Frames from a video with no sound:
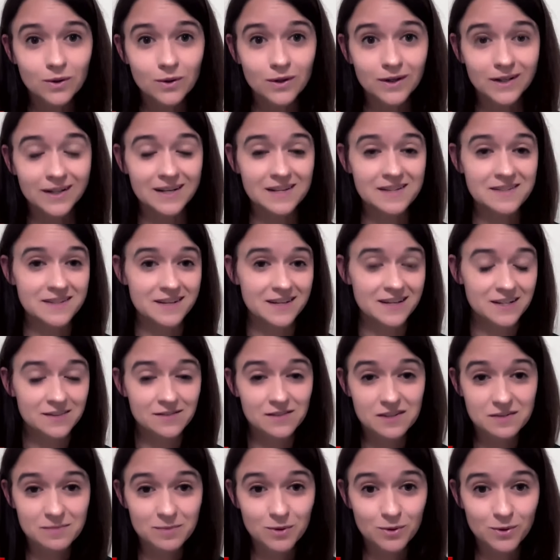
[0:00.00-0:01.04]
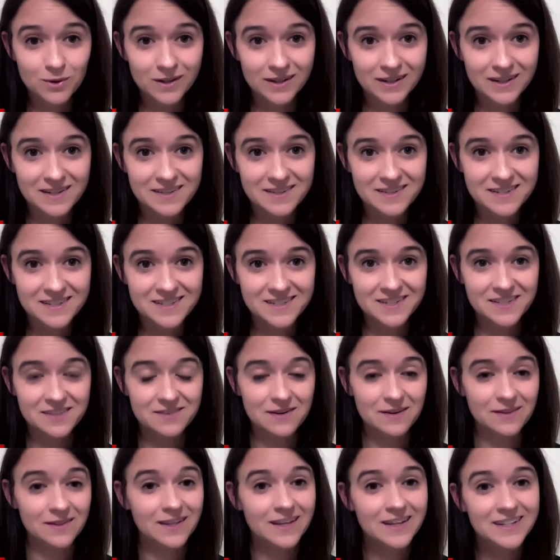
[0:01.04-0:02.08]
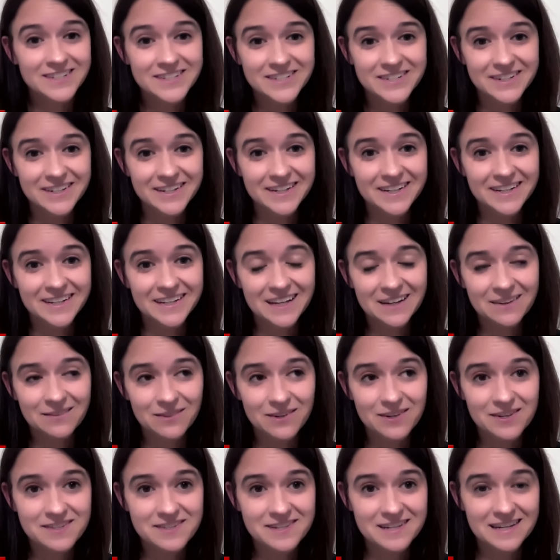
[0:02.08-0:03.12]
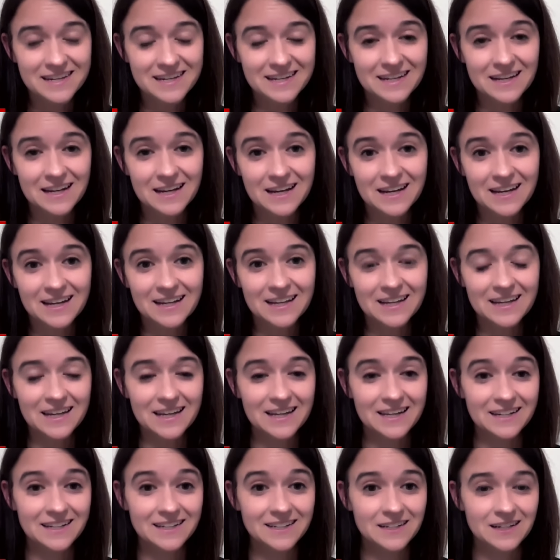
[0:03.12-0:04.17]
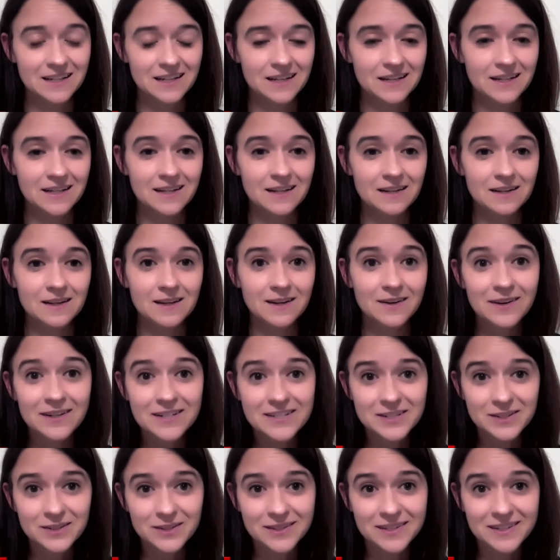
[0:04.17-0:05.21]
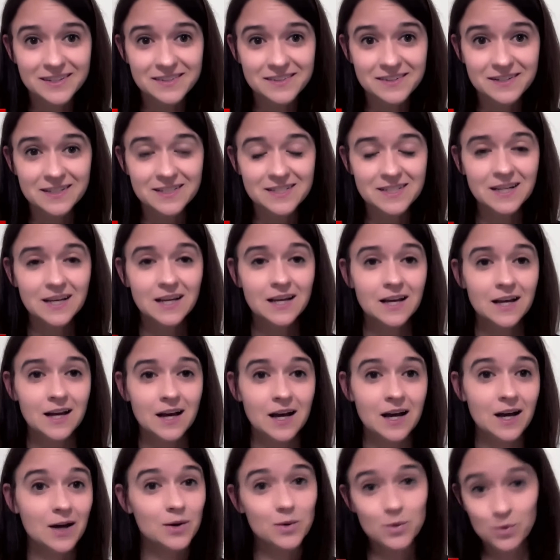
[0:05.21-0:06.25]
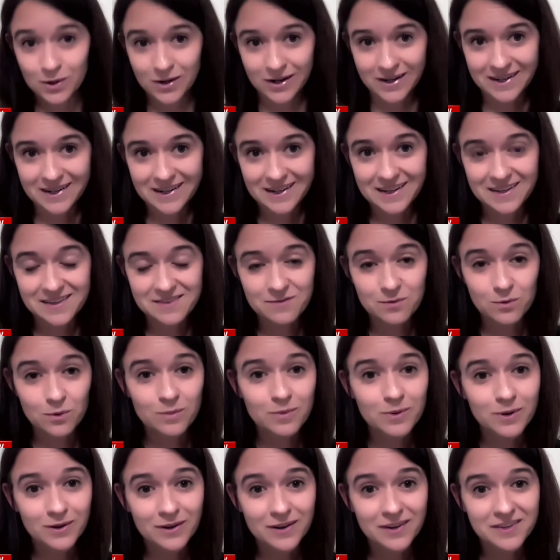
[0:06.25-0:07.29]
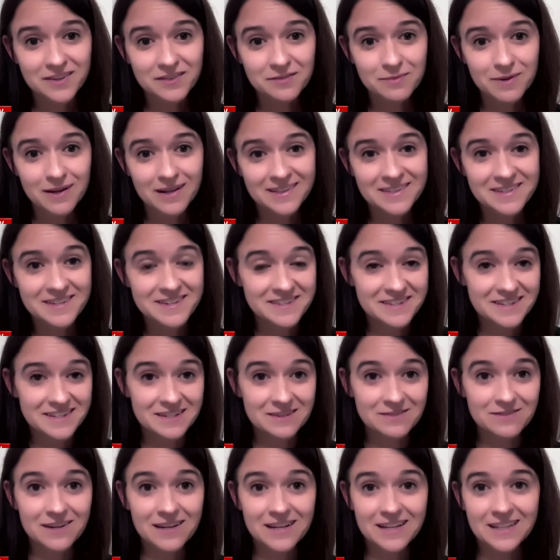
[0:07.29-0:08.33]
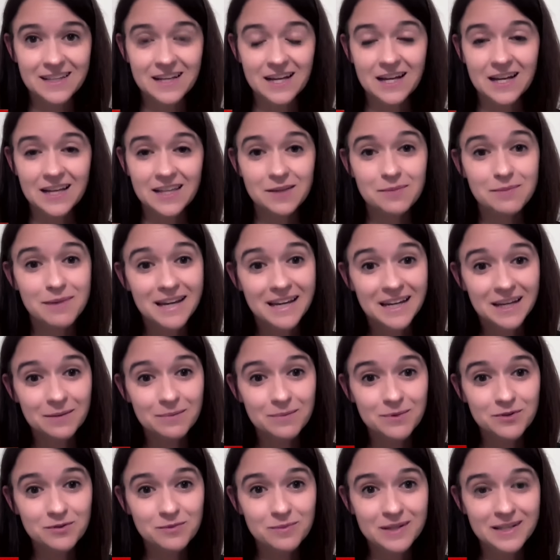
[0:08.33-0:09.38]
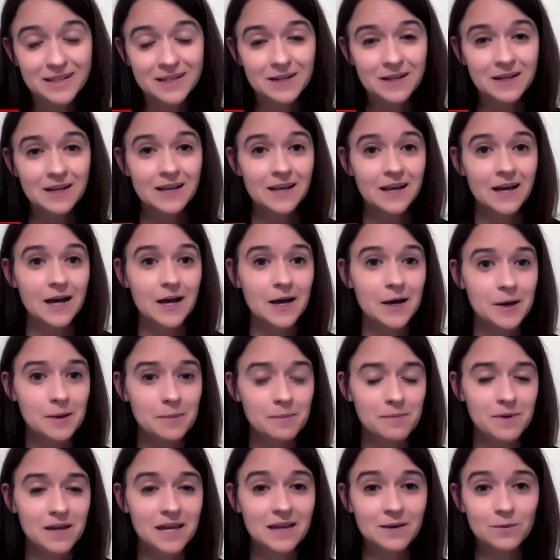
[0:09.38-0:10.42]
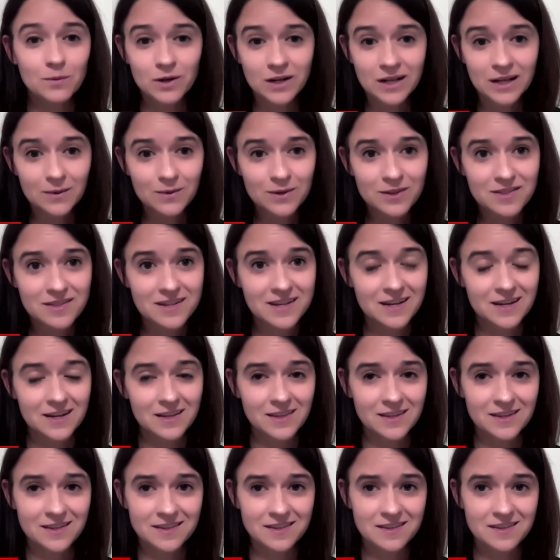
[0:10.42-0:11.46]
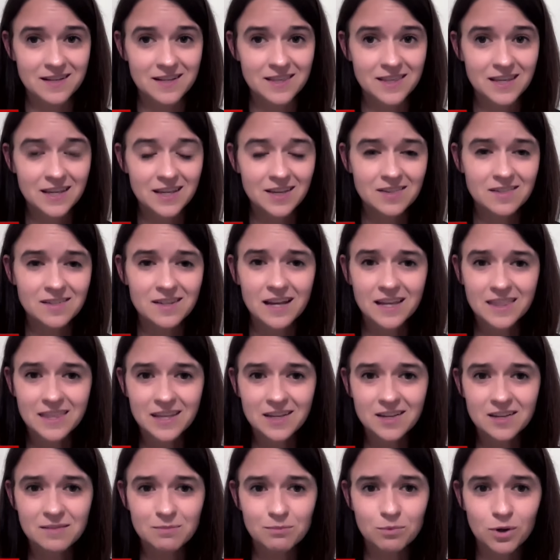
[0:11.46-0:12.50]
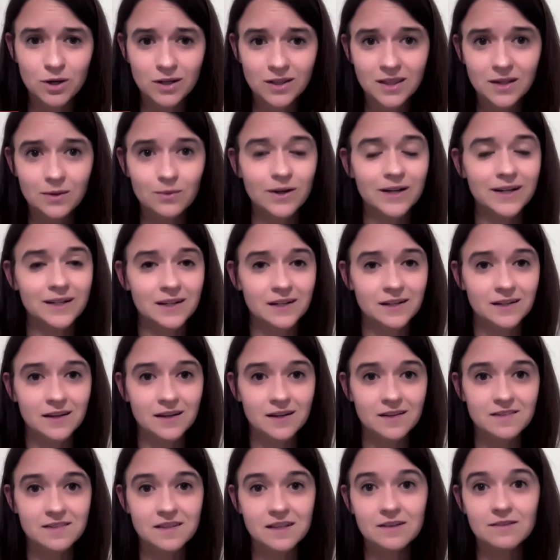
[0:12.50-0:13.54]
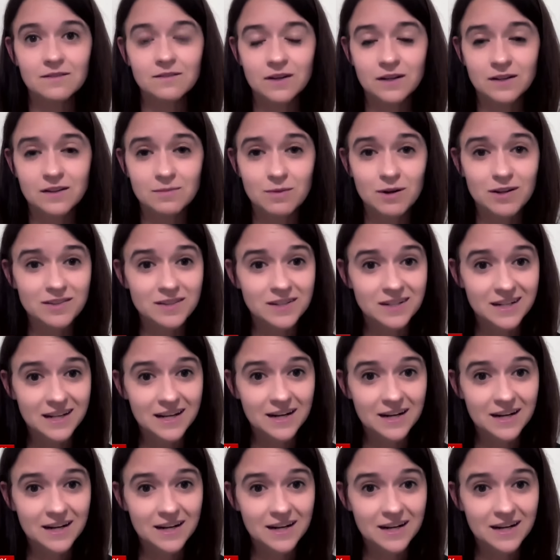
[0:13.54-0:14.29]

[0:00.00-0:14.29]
organiz- indivisible organizations around the country in every state uh, and uh, congressional district uh, who organize for progressive policies and to fight uh, the MAGA movement. Um, and what I would say on this is, I think it's I think it's broadly recognized that Vice President